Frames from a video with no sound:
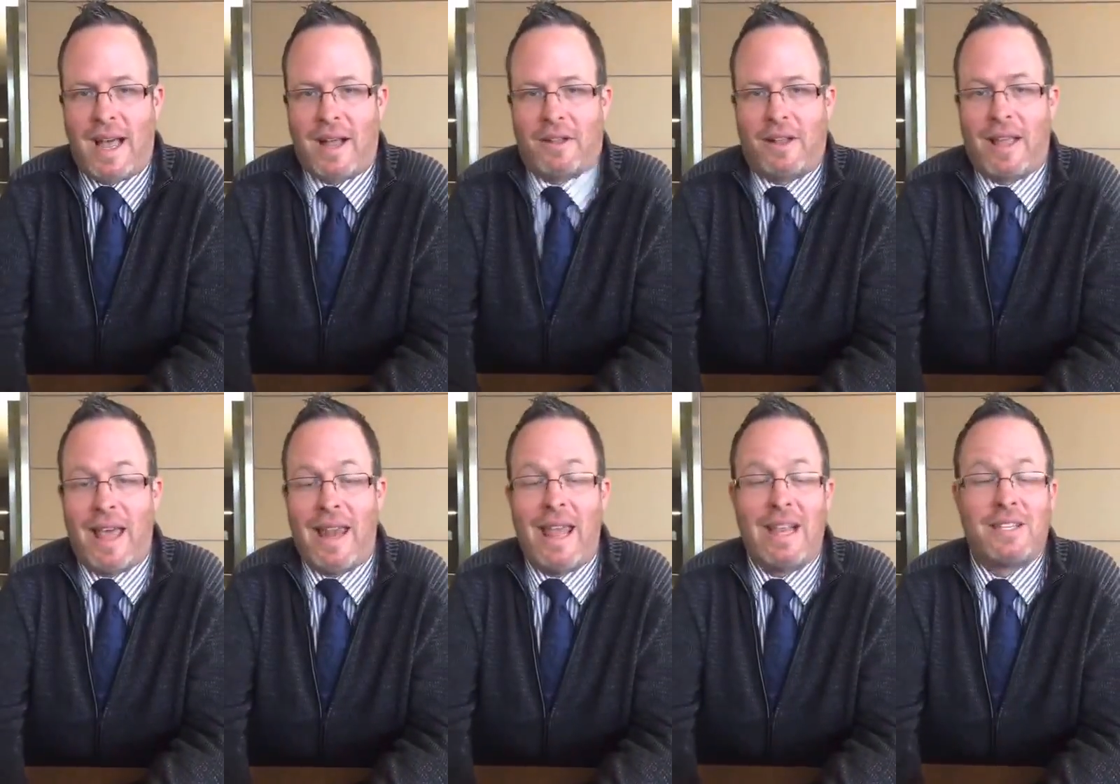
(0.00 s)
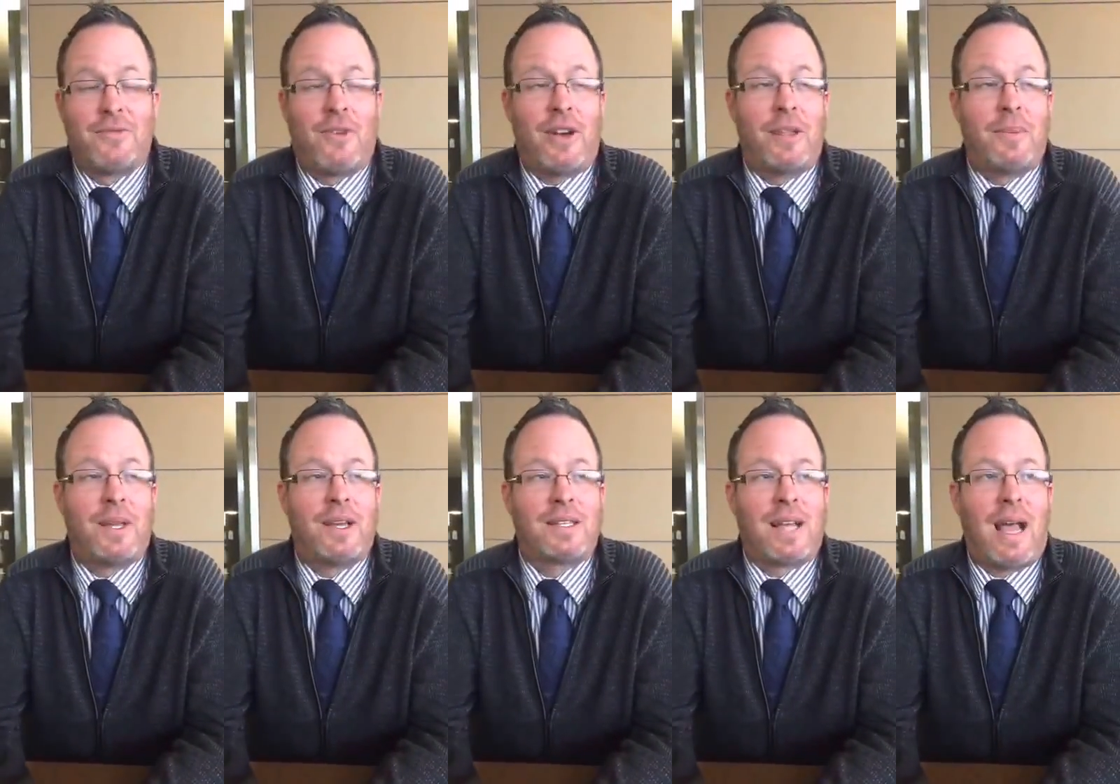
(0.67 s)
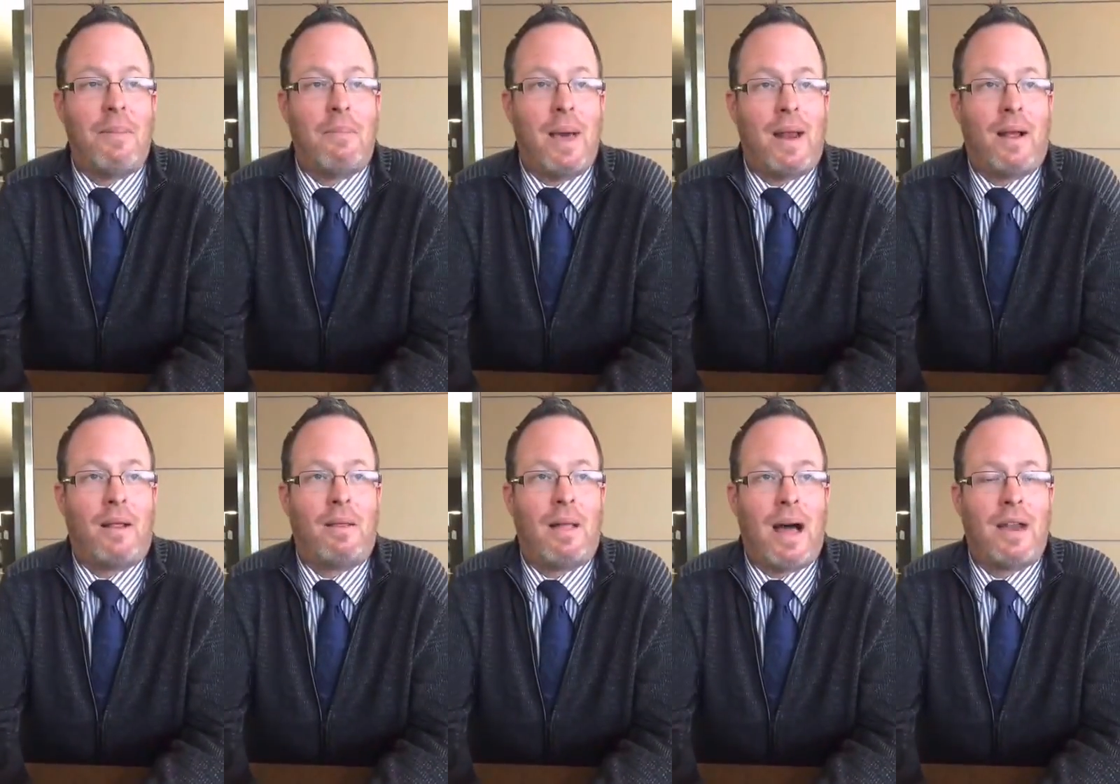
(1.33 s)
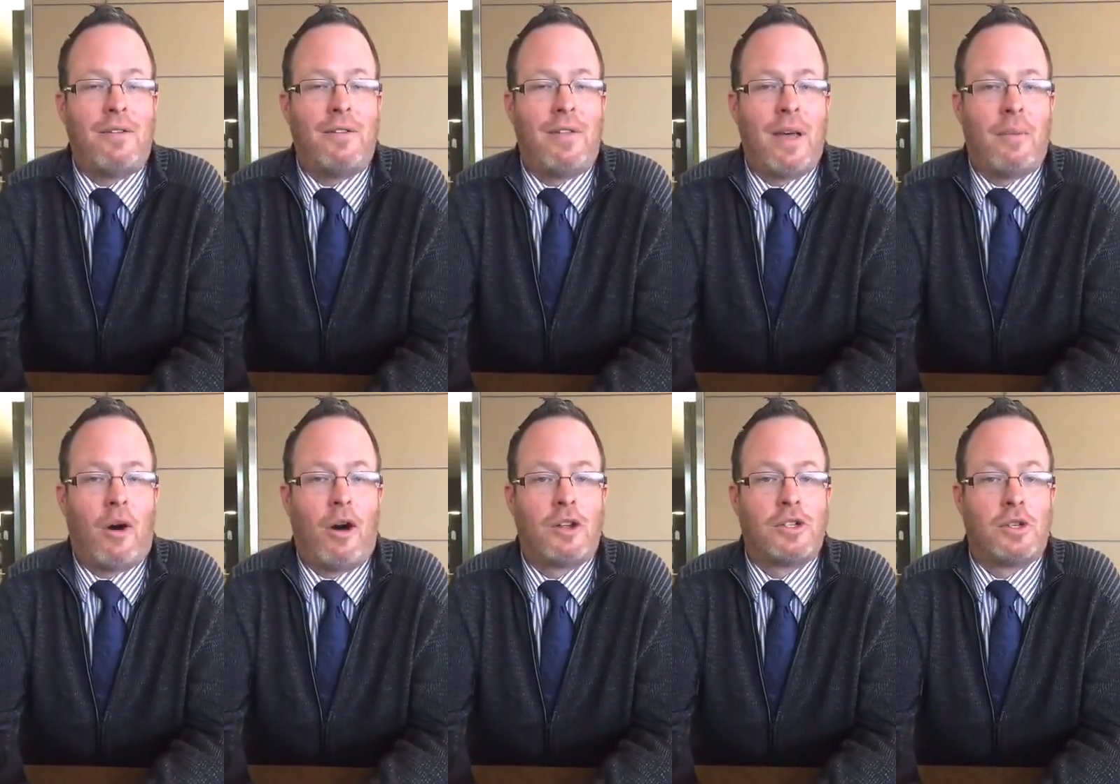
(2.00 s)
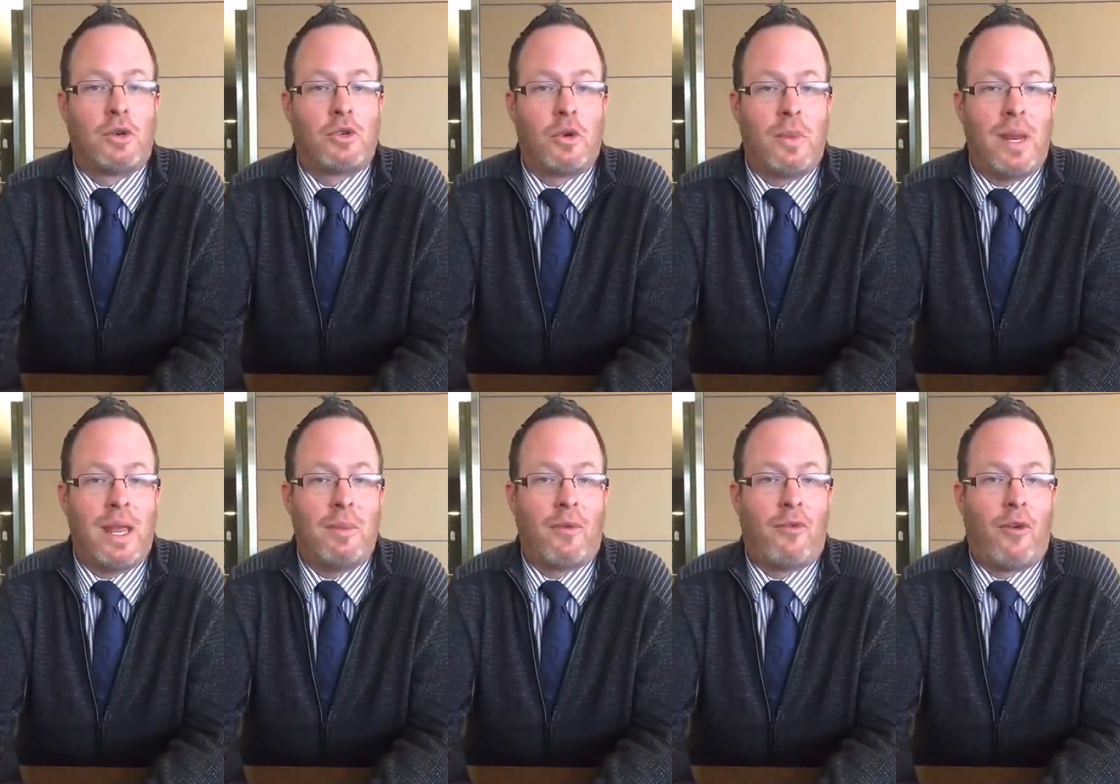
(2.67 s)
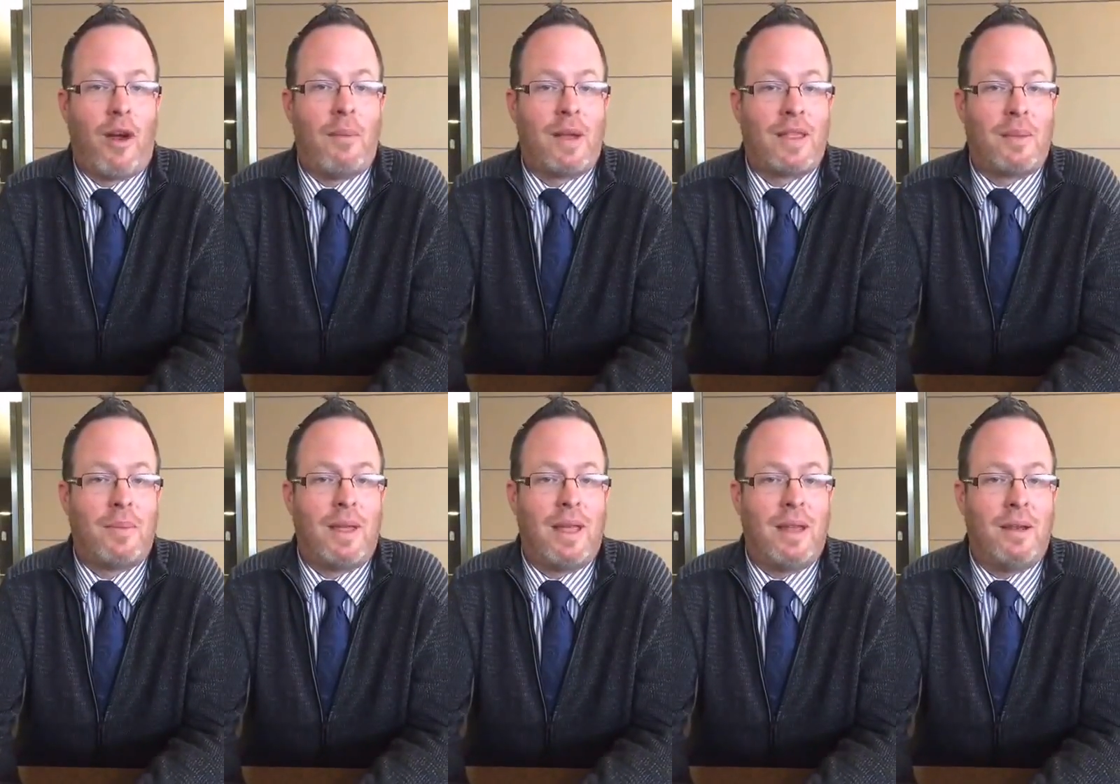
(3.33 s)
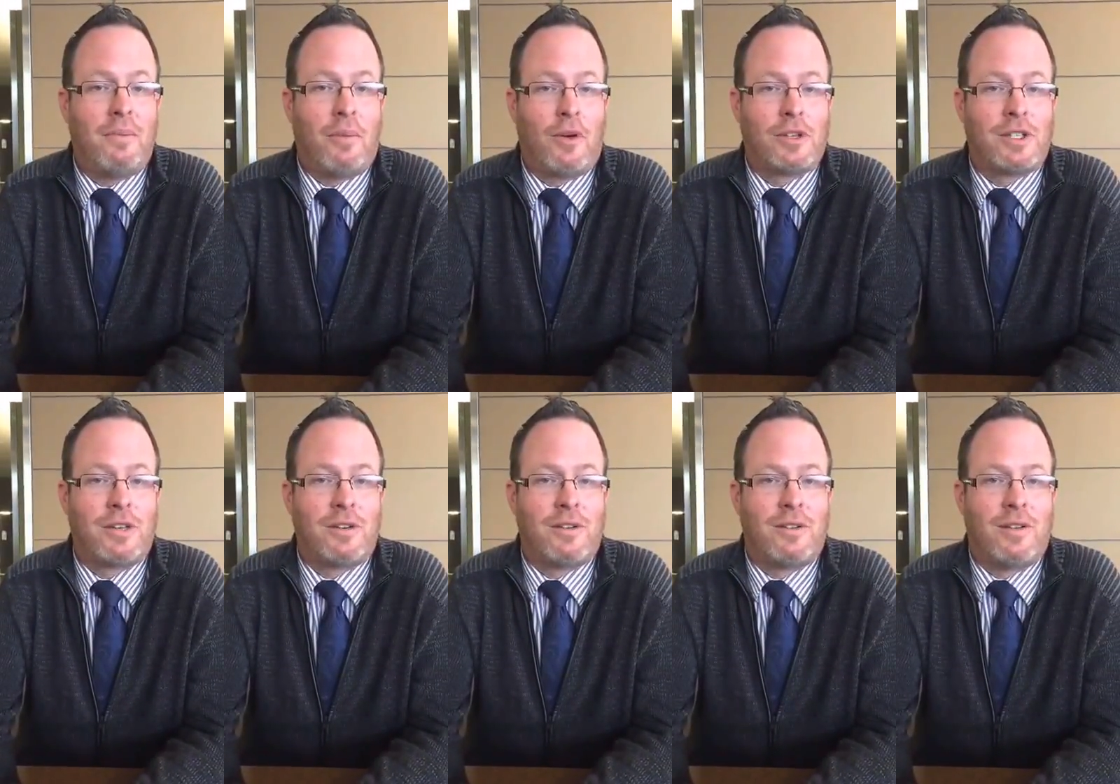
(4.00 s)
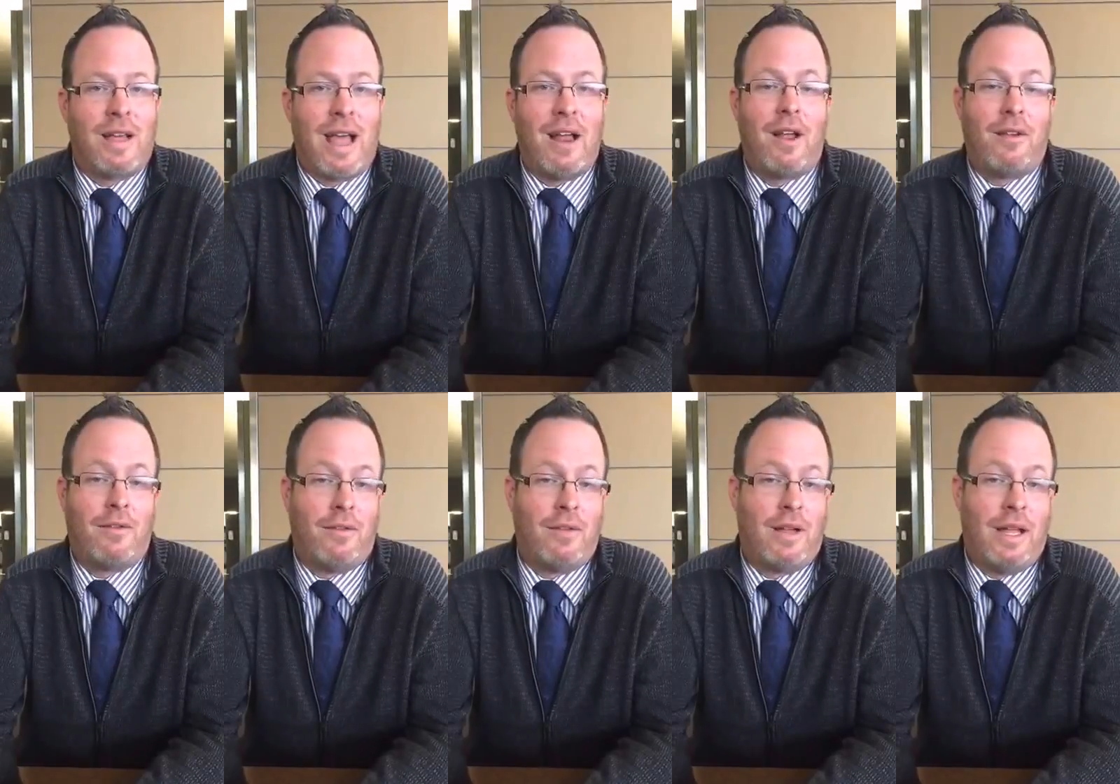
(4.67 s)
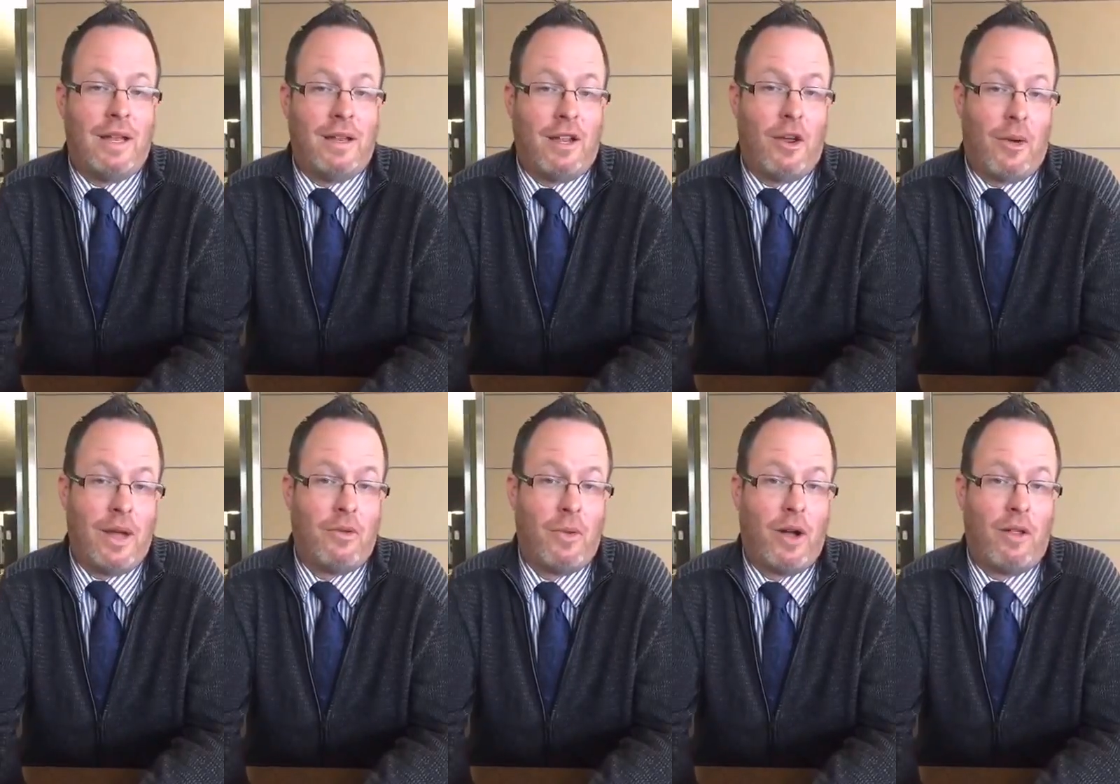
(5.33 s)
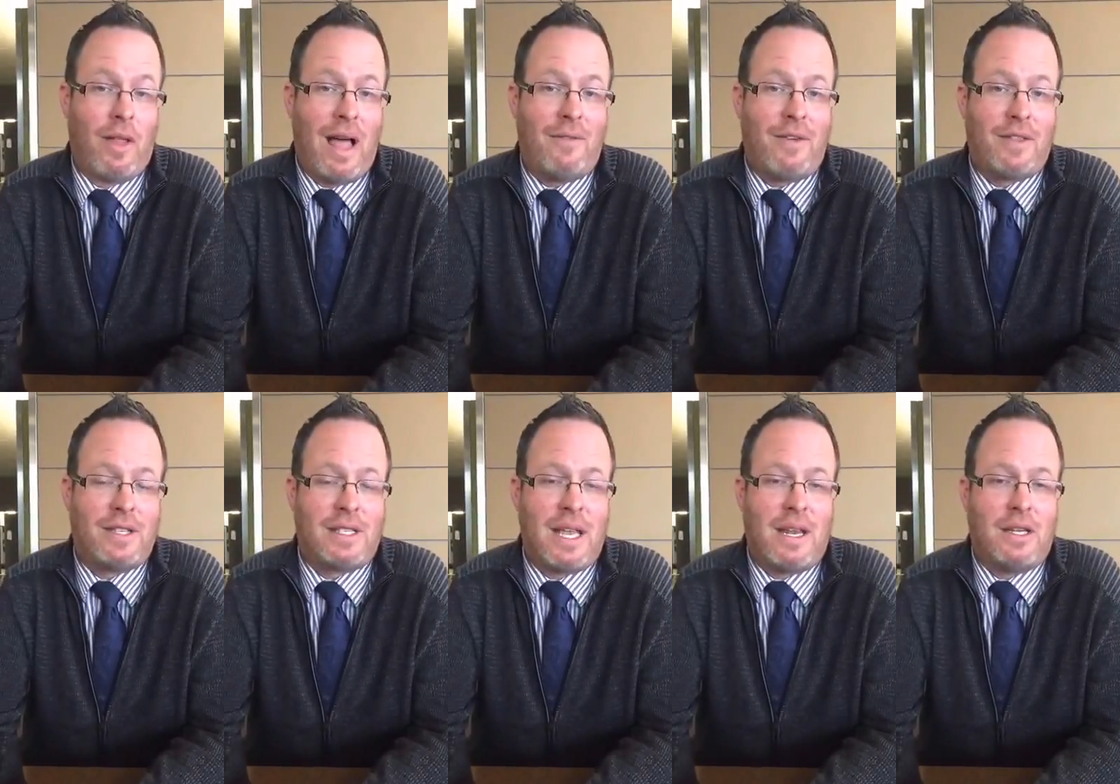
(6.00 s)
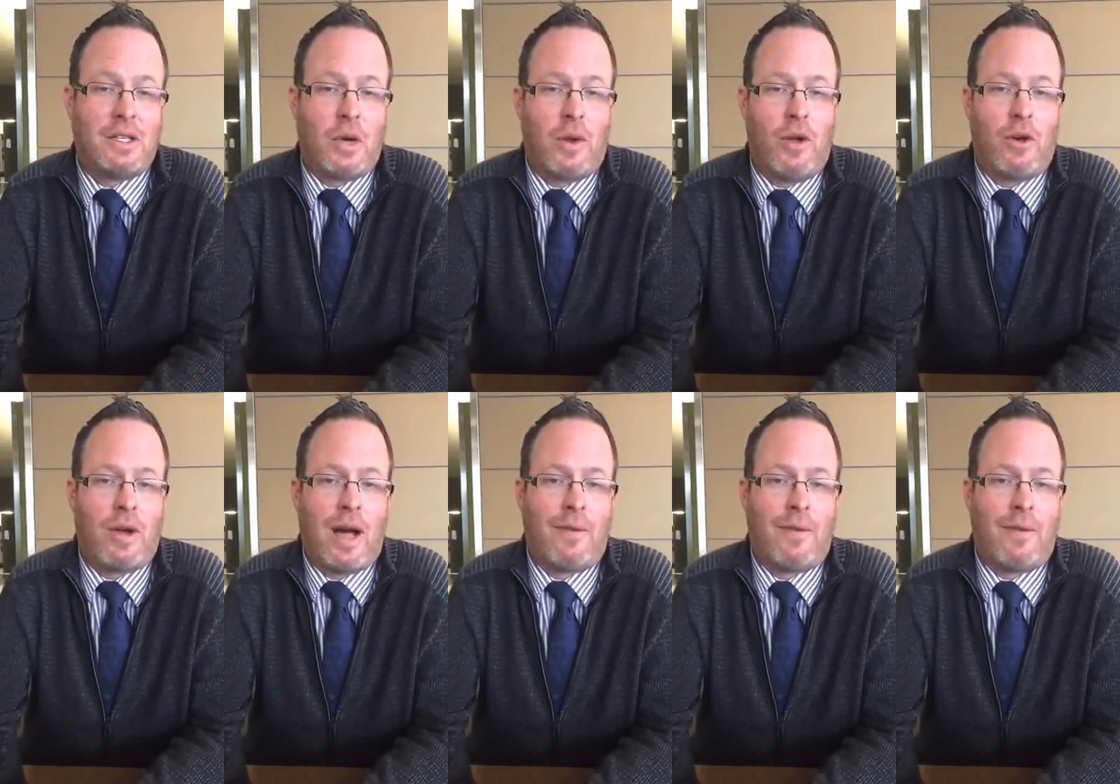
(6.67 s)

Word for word: Exactly. And, and it's funny because I met a lot of them on social media before I met them in person, at, in, you know, in real life at the San Antonio mm-hmm.